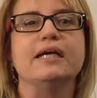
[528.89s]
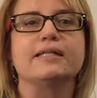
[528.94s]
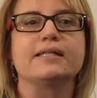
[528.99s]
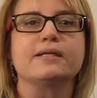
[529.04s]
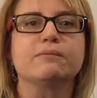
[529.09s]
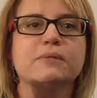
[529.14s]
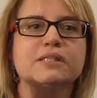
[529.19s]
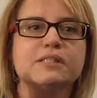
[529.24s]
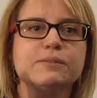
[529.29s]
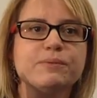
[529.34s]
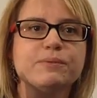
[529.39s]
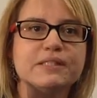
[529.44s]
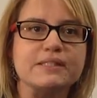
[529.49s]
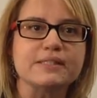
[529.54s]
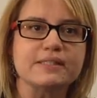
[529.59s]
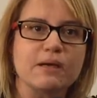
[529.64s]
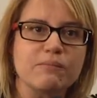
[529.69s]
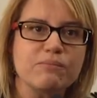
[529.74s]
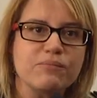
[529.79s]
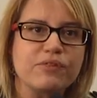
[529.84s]
There must be
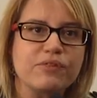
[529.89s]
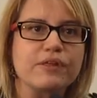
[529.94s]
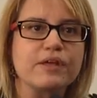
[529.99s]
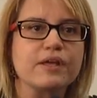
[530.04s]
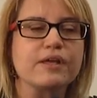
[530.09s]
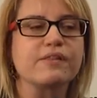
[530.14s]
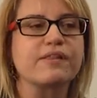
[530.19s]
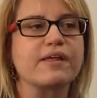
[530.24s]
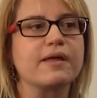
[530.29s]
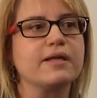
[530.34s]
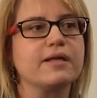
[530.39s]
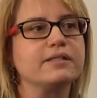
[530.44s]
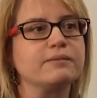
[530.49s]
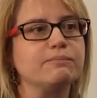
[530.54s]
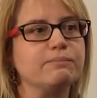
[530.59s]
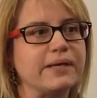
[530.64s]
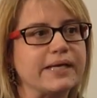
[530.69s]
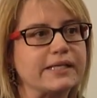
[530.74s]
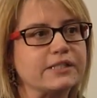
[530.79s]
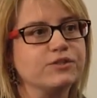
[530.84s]
something
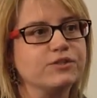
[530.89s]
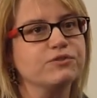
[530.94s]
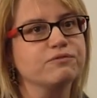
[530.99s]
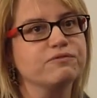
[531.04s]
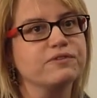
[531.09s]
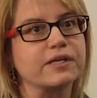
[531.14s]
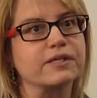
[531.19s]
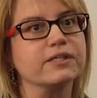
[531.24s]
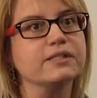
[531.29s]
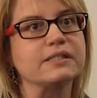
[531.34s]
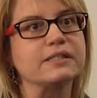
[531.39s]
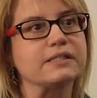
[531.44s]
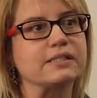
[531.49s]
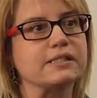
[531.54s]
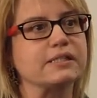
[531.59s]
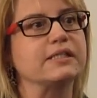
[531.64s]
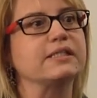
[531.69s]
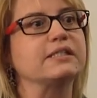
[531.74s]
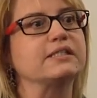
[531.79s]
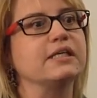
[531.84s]
that makes you very
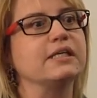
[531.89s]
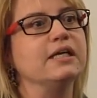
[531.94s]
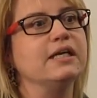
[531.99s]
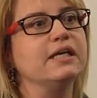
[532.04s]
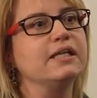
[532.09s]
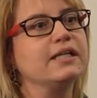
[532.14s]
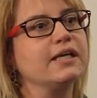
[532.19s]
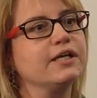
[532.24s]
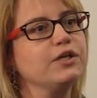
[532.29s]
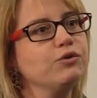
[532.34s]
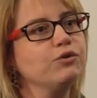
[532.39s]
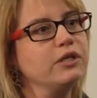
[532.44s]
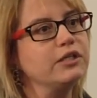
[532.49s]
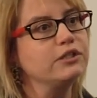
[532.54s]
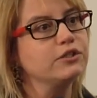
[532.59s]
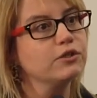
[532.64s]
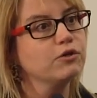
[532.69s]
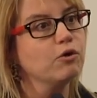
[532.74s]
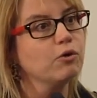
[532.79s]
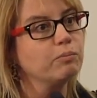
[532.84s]
distinct that you
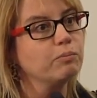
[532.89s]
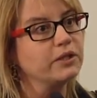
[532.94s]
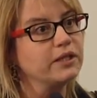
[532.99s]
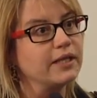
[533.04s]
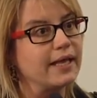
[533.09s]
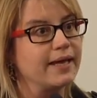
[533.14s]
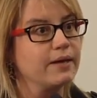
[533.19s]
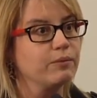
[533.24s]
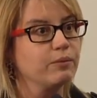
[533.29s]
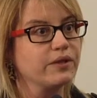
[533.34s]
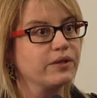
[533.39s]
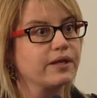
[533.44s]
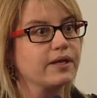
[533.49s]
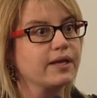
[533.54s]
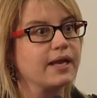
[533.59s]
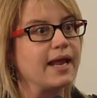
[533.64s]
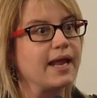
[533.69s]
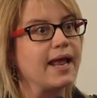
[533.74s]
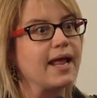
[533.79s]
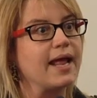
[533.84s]
need to go play with
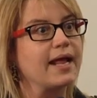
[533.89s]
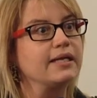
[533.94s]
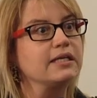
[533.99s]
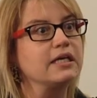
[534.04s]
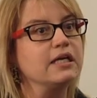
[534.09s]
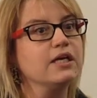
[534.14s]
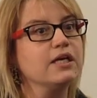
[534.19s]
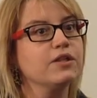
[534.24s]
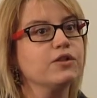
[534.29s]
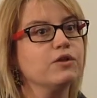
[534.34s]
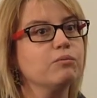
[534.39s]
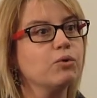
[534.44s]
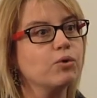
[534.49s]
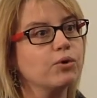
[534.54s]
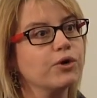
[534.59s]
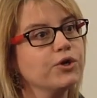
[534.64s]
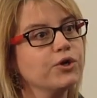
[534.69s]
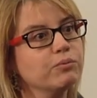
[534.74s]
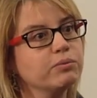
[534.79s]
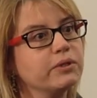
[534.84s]
it. And the
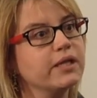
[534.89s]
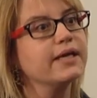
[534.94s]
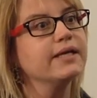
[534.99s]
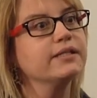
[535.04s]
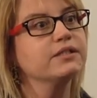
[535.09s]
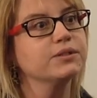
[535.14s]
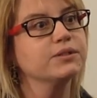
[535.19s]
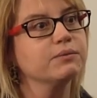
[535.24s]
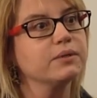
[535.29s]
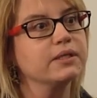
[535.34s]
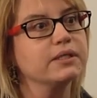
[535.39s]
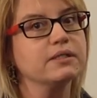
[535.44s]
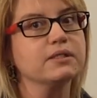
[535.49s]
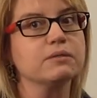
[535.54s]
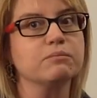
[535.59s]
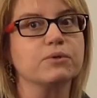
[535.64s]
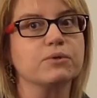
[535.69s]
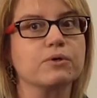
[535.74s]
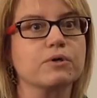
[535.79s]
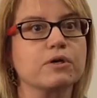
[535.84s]
more you play to it,
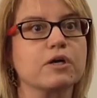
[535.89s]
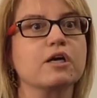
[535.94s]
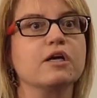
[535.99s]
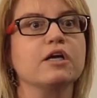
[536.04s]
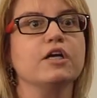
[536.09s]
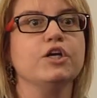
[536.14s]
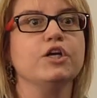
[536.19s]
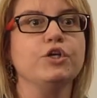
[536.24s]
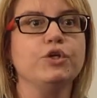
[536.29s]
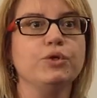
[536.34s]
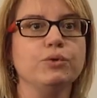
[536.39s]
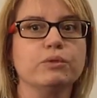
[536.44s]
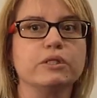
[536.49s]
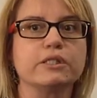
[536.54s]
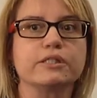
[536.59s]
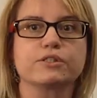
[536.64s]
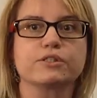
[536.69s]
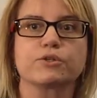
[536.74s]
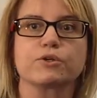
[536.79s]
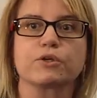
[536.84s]
the more you
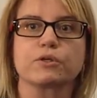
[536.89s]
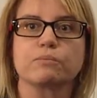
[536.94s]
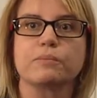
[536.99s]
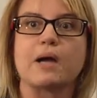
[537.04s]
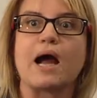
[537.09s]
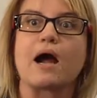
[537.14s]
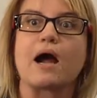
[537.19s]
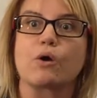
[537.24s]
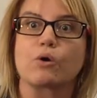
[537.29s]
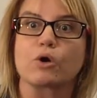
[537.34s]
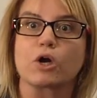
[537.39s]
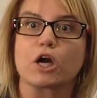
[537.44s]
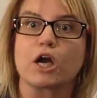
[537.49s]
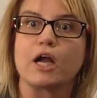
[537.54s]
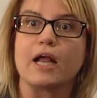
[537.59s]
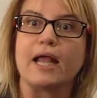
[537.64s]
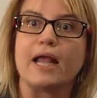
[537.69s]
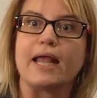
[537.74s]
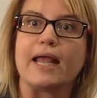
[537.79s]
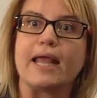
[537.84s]
will exert
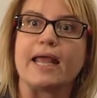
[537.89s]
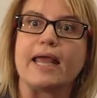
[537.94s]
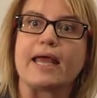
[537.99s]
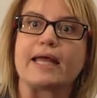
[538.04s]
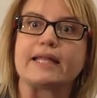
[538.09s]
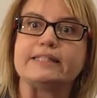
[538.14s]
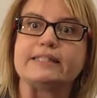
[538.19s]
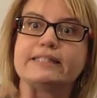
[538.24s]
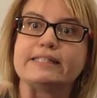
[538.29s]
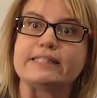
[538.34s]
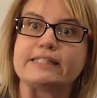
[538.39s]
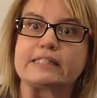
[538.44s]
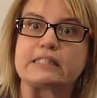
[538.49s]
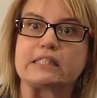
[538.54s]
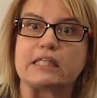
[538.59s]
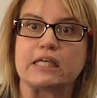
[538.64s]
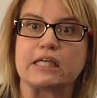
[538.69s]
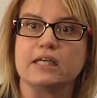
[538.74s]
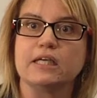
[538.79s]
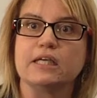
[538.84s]
power, and
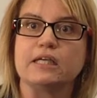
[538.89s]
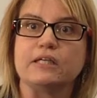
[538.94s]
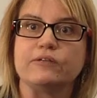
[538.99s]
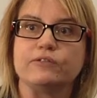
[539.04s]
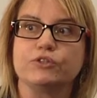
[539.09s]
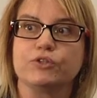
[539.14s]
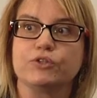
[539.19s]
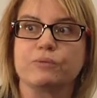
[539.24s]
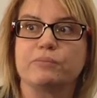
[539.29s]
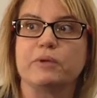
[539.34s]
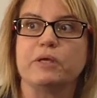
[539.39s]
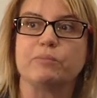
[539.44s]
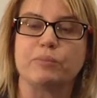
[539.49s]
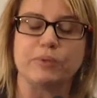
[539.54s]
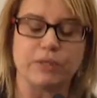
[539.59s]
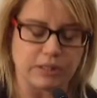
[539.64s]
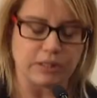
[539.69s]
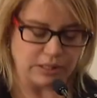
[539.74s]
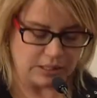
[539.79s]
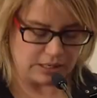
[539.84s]
listening to the
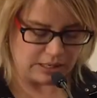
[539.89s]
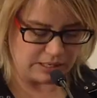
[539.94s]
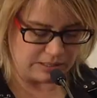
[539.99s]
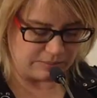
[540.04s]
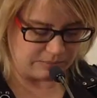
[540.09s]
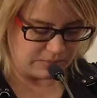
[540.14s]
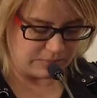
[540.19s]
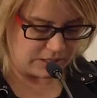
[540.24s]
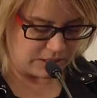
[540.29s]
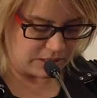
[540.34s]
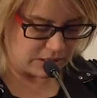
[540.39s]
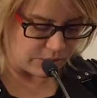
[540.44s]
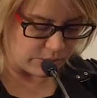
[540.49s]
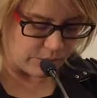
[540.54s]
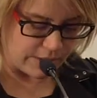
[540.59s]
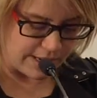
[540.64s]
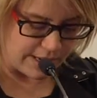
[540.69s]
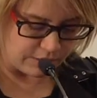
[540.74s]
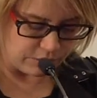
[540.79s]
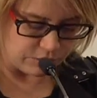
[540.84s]
people
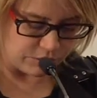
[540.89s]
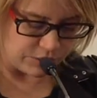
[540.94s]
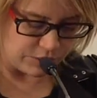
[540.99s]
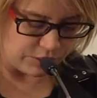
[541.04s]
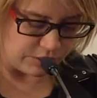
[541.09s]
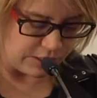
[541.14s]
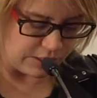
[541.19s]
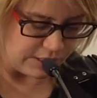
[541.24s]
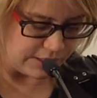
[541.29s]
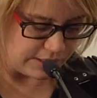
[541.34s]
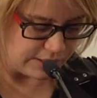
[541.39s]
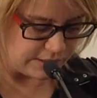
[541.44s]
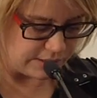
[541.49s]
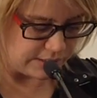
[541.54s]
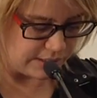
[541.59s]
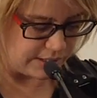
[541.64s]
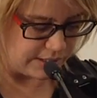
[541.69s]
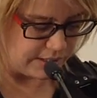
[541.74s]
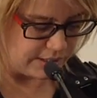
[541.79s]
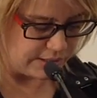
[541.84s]
around you
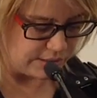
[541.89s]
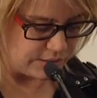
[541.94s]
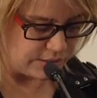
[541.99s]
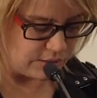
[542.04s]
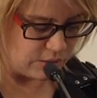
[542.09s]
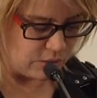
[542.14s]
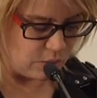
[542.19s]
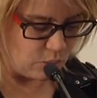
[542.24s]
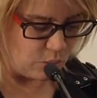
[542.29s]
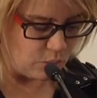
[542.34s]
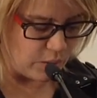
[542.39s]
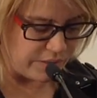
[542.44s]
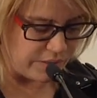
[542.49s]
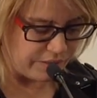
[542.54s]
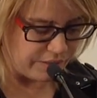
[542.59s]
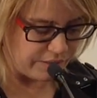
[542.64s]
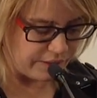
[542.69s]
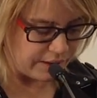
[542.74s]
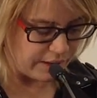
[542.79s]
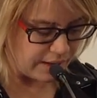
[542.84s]
is one
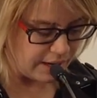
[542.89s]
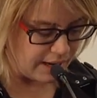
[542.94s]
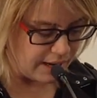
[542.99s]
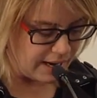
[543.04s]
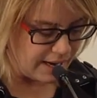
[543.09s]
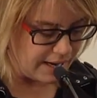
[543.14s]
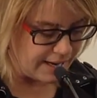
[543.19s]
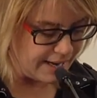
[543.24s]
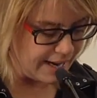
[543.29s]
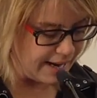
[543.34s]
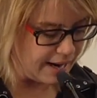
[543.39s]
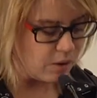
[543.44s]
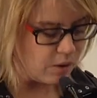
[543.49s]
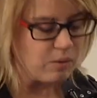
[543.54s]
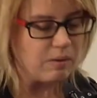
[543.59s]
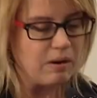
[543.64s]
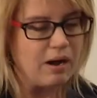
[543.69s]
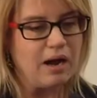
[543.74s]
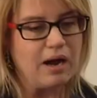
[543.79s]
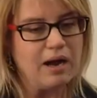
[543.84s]
thing. Now,